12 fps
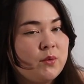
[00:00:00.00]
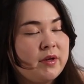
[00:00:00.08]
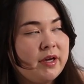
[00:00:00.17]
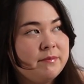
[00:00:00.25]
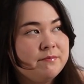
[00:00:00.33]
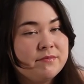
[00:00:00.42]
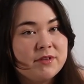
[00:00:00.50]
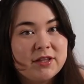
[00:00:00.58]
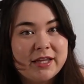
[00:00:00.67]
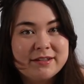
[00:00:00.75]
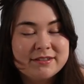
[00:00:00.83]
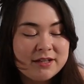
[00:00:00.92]
okay, the
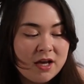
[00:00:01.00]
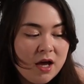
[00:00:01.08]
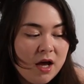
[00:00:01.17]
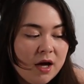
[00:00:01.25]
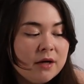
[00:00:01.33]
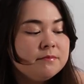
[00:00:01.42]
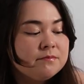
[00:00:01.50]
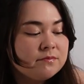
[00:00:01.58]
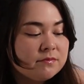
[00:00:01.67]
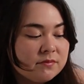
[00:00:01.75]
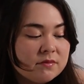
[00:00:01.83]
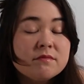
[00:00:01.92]
lights.
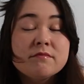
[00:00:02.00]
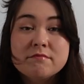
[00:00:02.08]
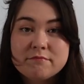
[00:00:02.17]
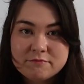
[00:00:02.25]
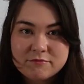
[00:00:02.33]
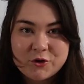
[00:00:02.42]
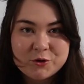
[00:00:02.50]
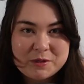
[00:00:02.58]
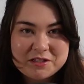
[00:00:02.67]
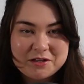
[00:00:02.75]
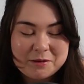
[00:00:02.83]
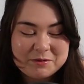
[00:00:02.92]
Here's my
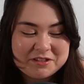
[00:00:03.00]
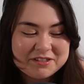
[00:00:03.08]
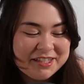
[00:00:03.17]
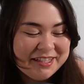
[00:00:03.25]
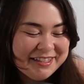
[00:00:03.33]
synopsis.